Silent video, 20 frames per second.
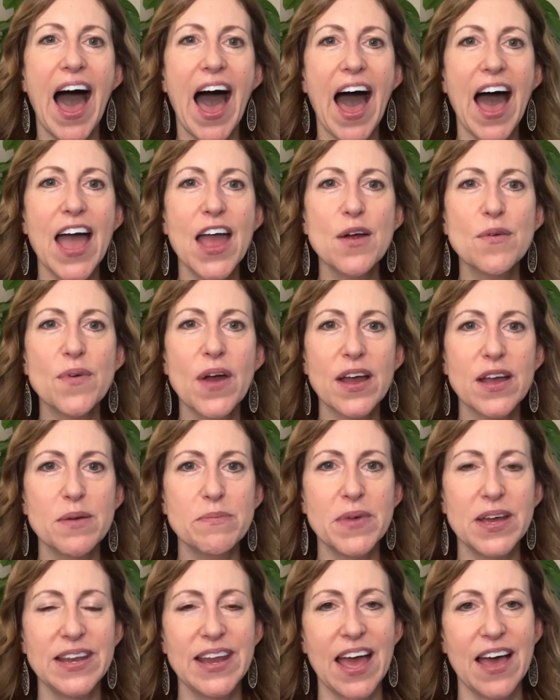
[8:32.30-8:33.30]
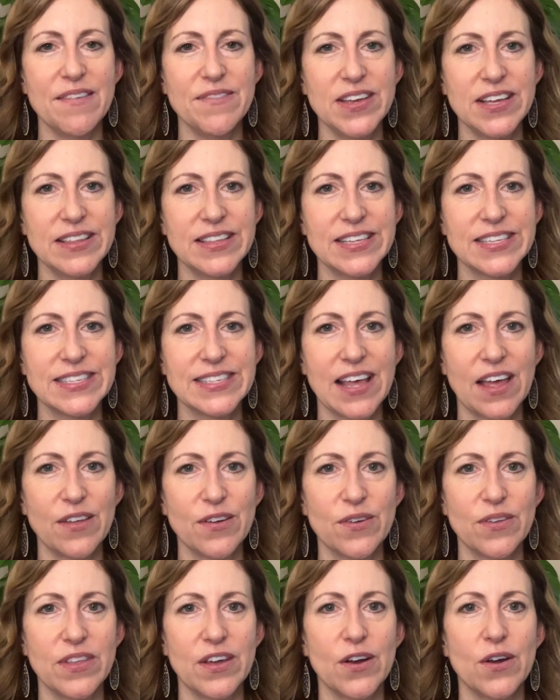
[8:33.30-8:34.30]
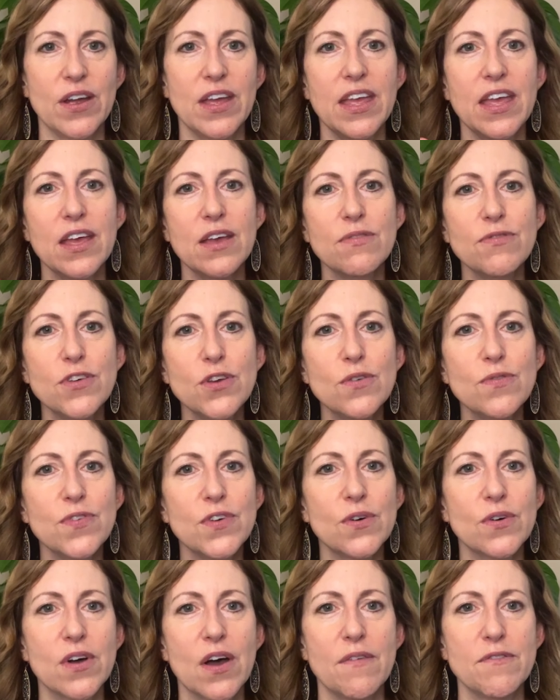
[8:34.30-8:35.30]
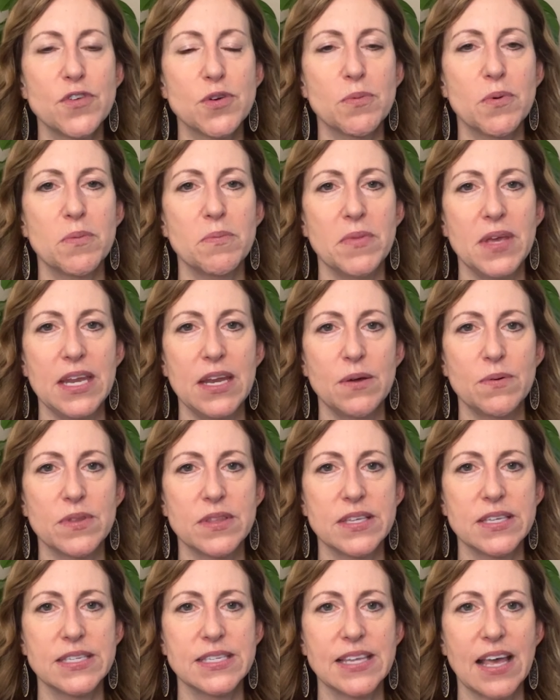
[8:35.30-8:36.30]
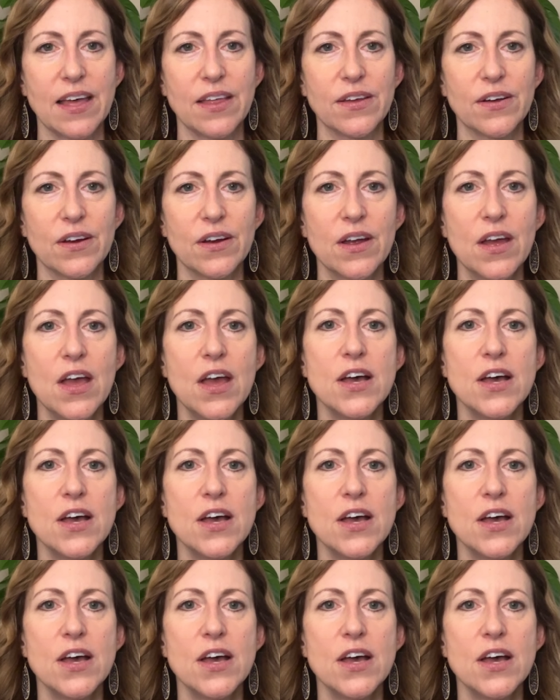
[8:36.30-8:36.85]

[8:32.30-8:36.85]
I recommend having the seller there if you feel comfortable meeting with the seller,